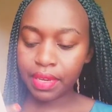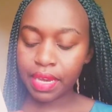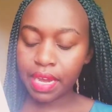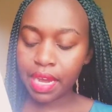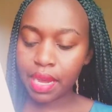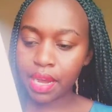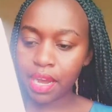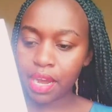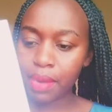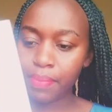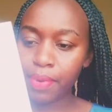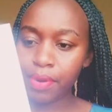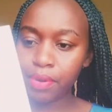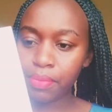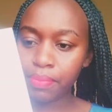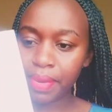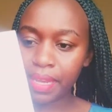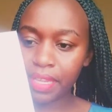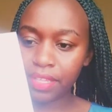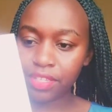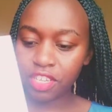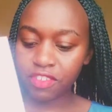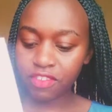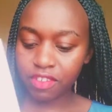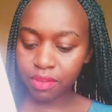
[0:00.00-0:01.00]
about
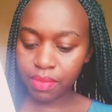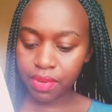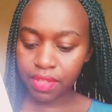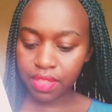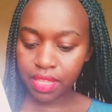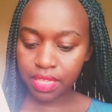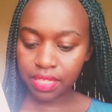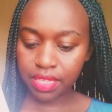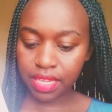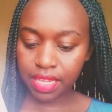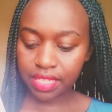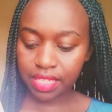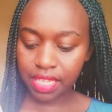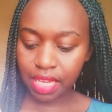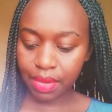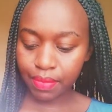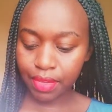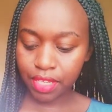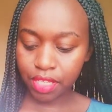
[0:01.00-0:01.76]
myself about this exam